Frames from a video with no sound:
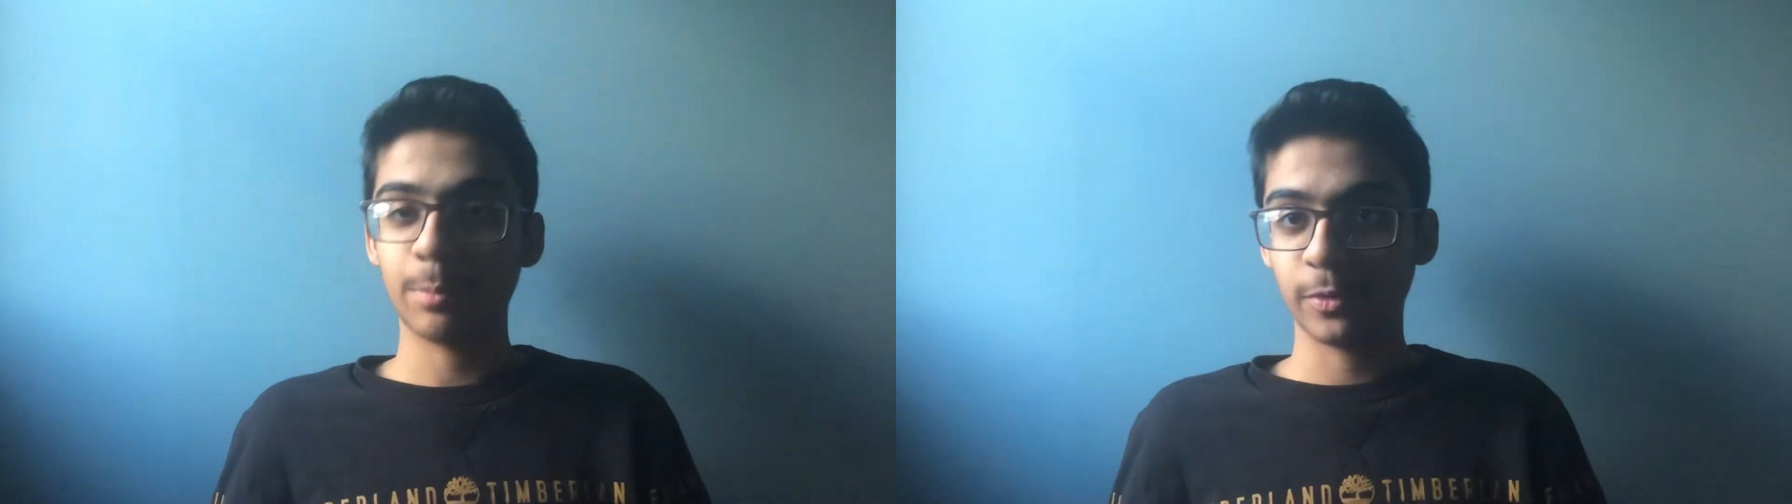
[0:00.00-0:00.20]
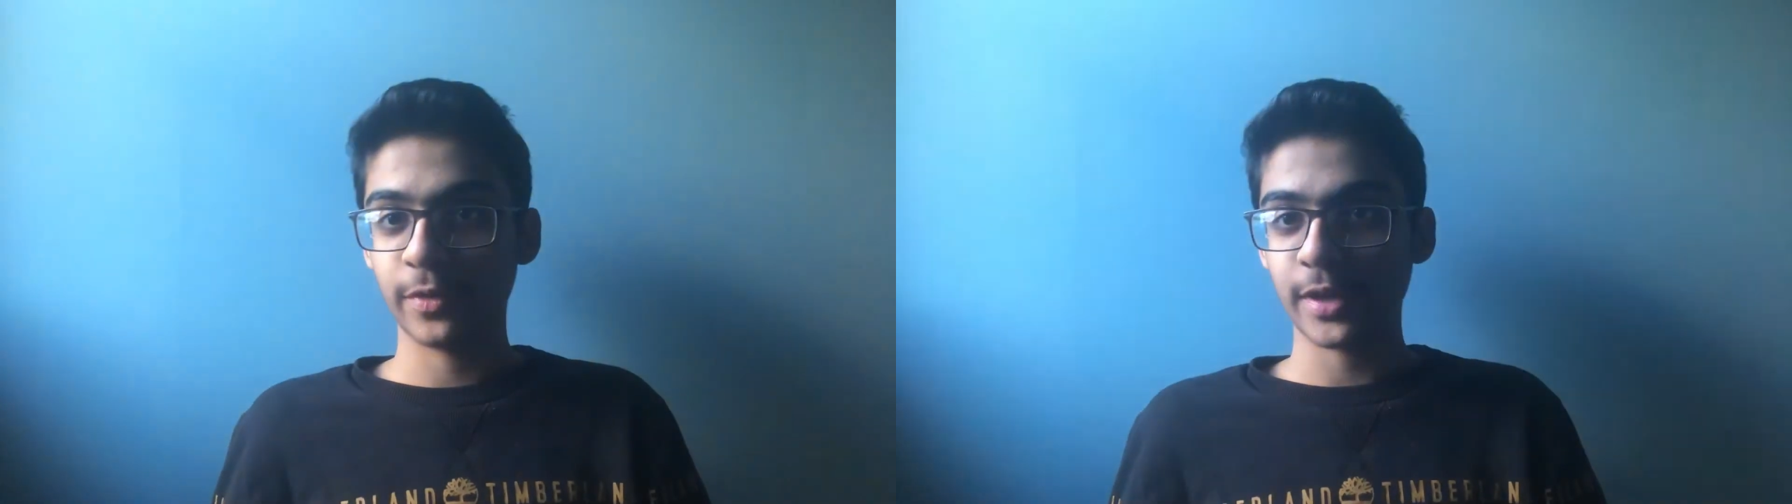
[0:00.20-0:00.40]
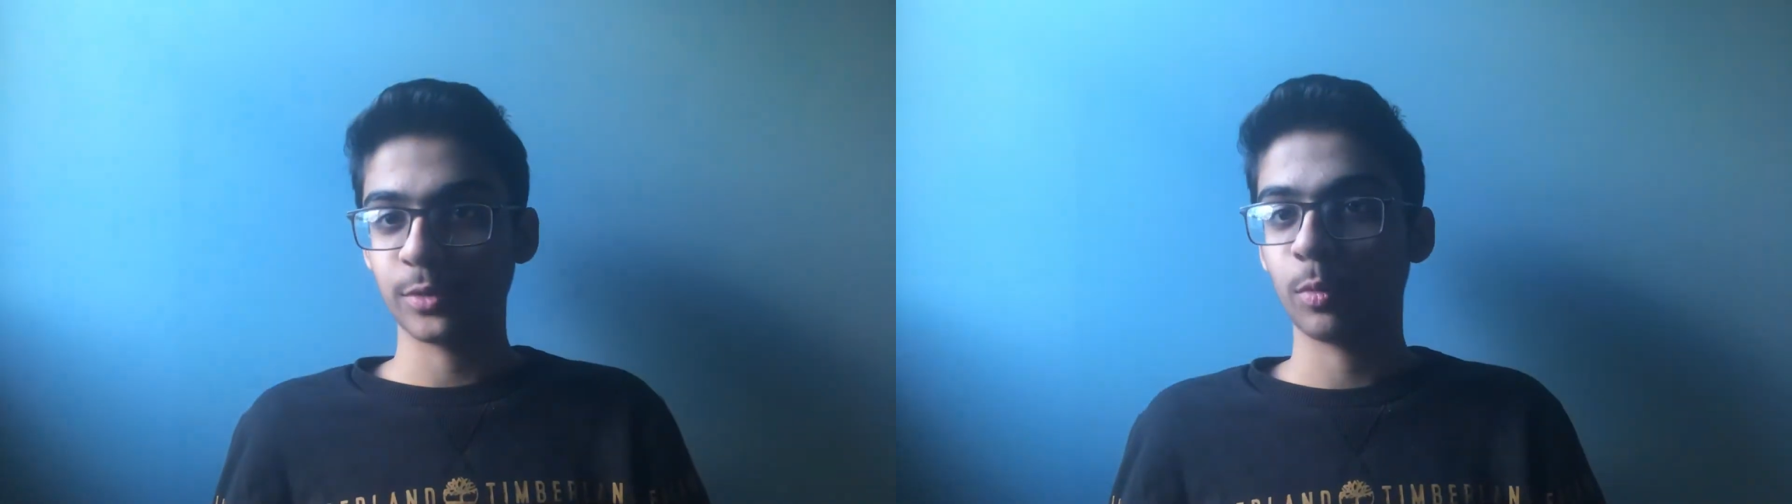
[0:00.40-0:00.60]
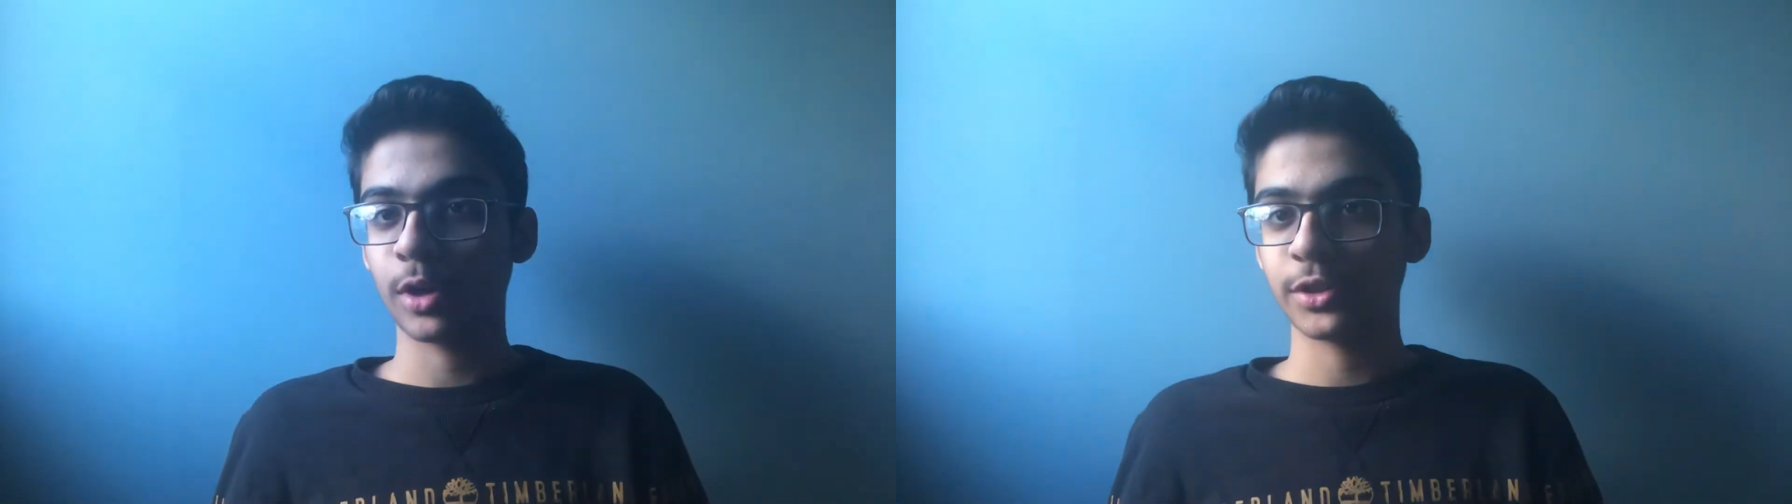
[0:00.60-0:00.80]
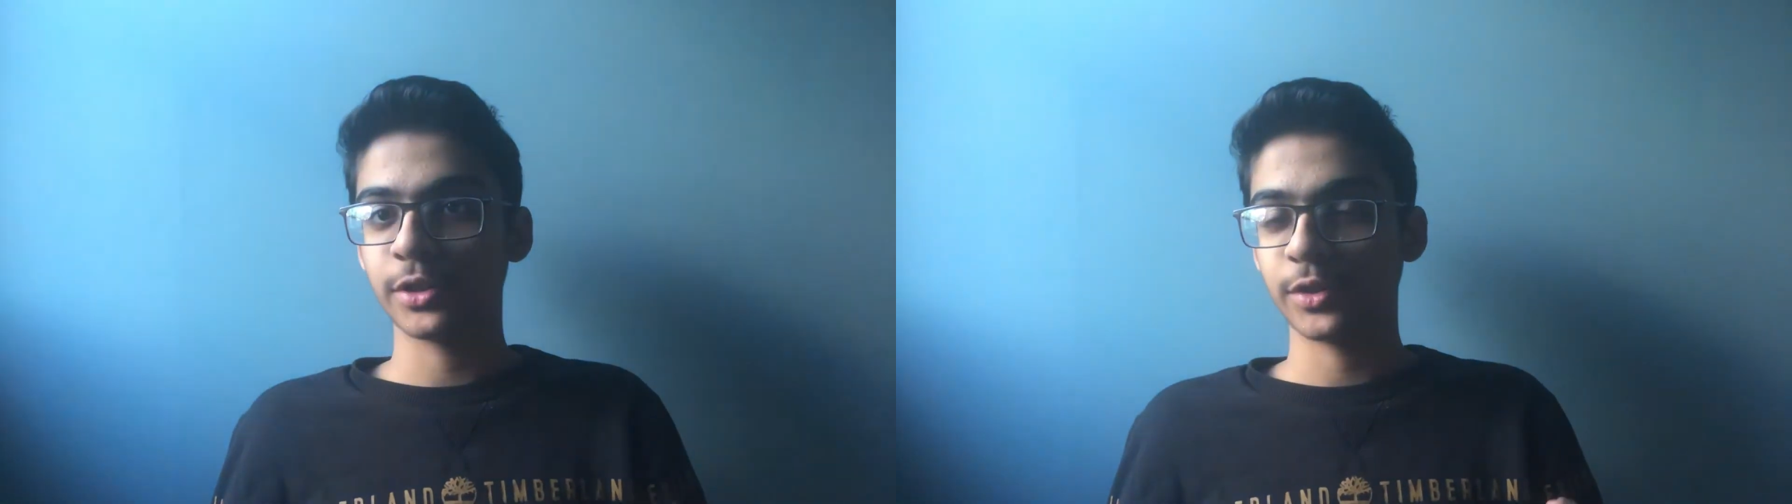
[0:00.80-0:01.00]
fans
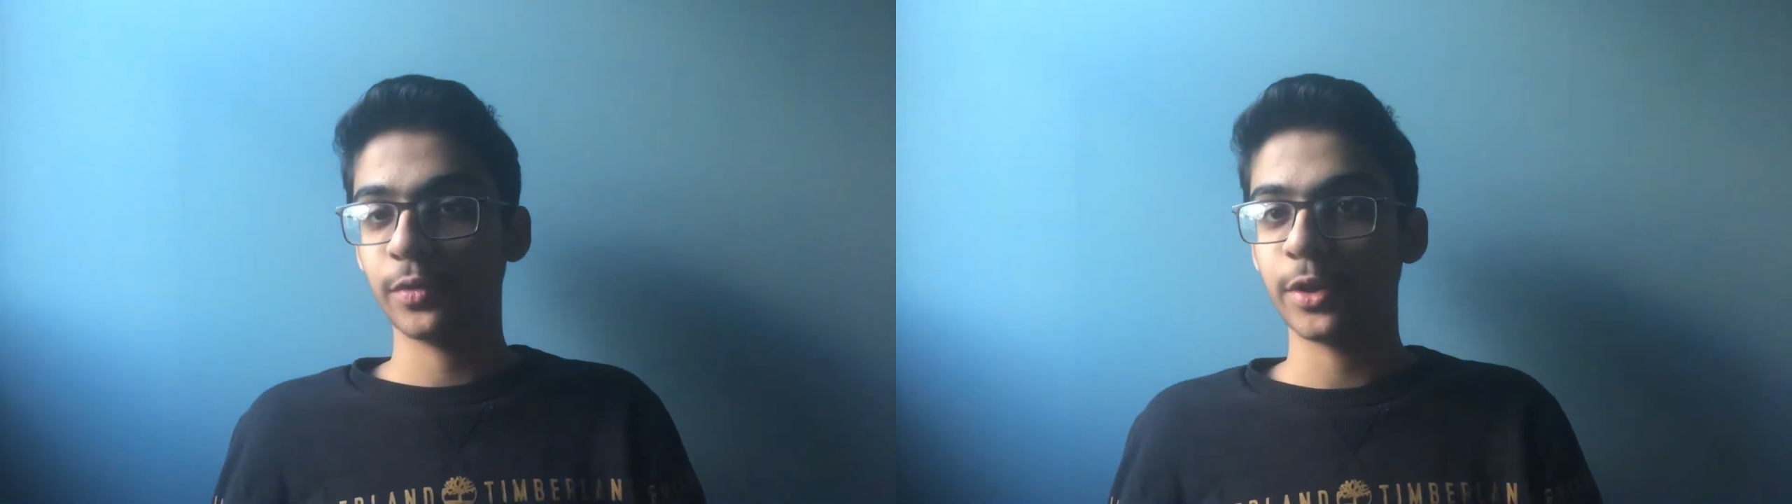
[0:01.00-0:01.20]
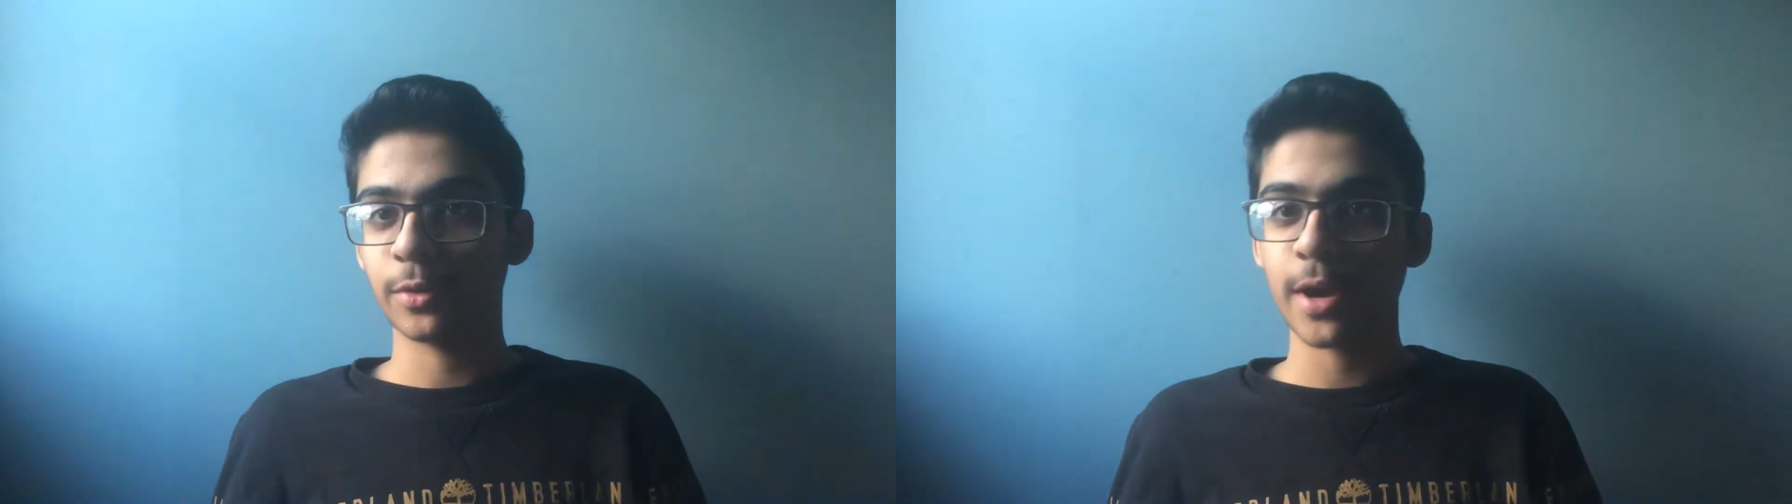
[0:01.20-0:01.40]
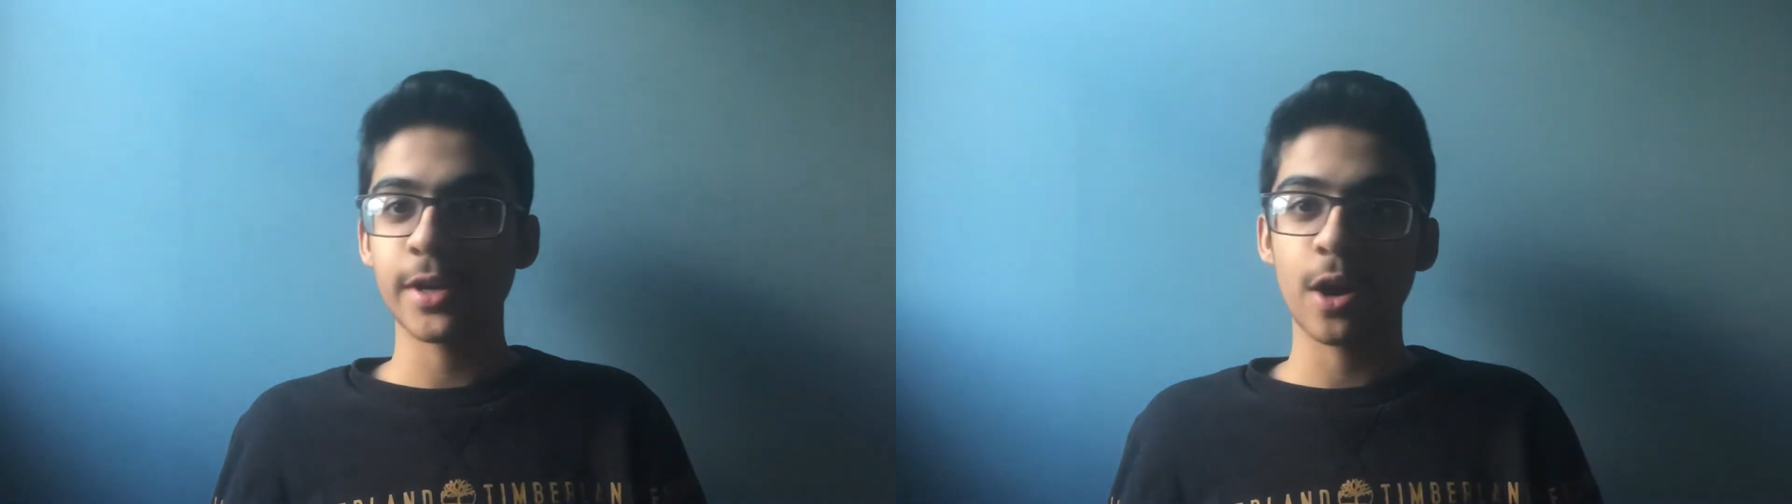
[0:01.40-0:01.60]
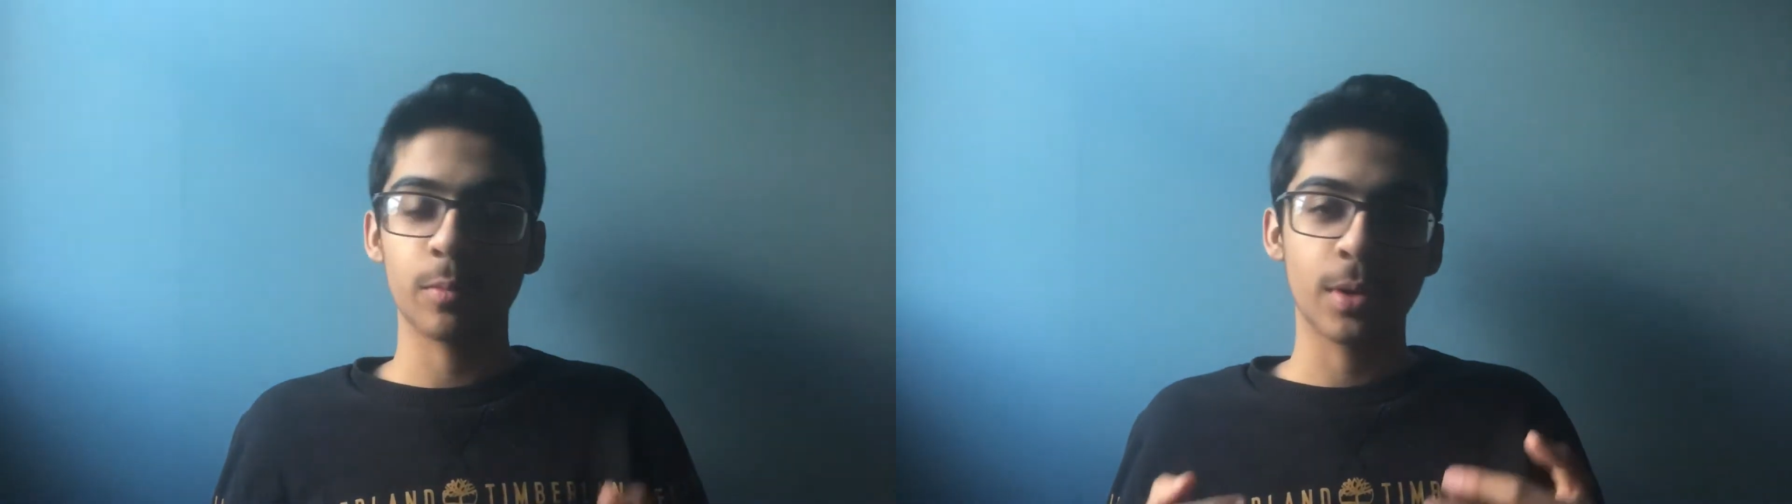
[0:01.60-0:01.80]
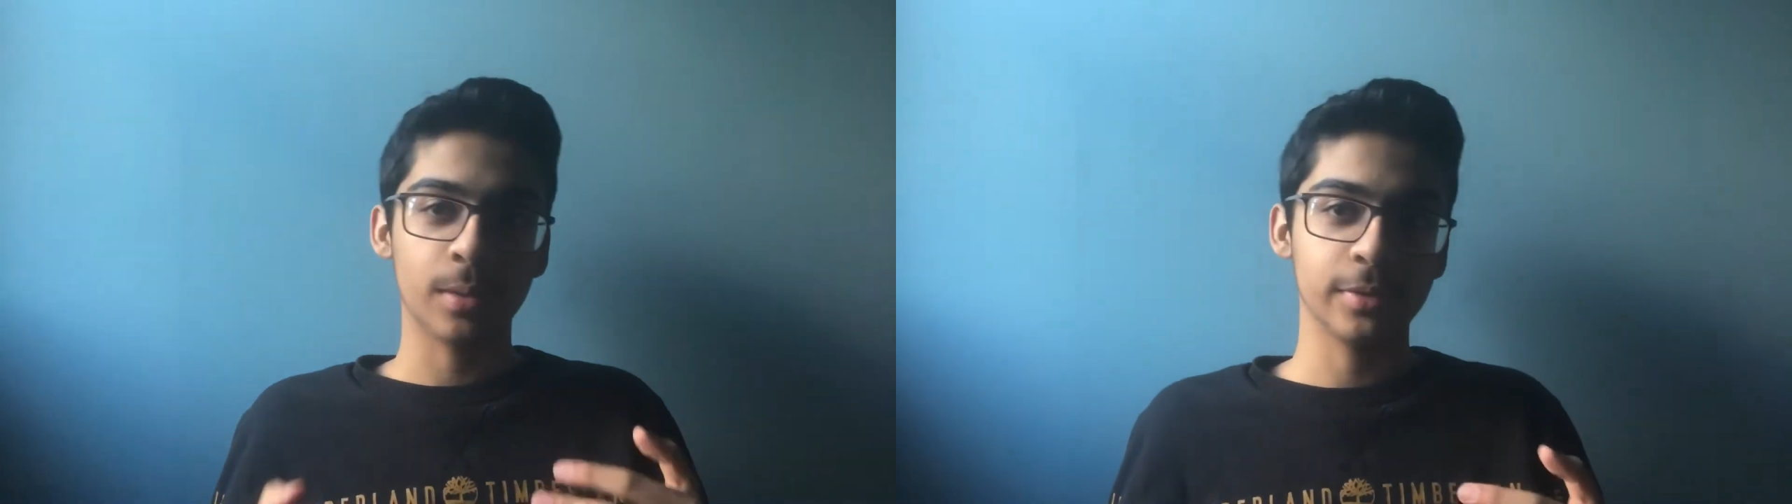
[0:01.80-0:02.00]
watching this video right now are
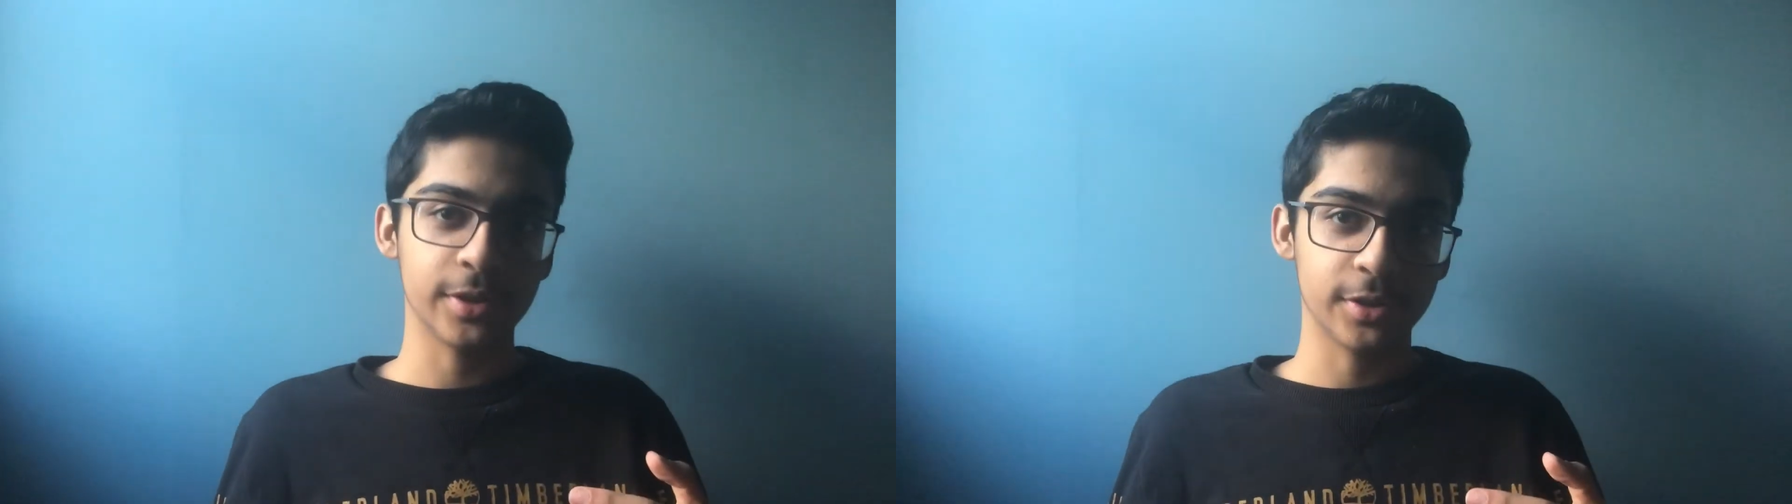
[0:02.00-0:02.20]
probably